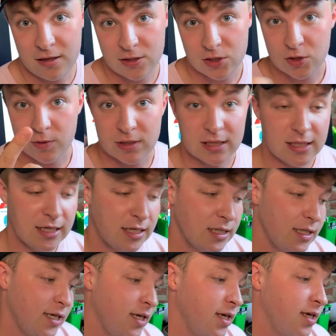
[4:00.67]
Do it
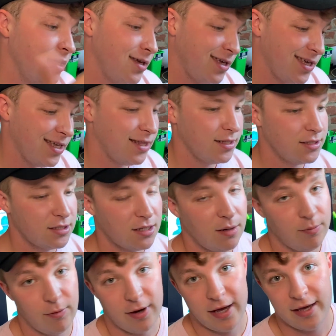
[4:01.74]
legally in the
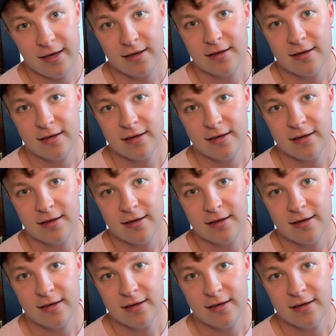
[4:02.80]
subway.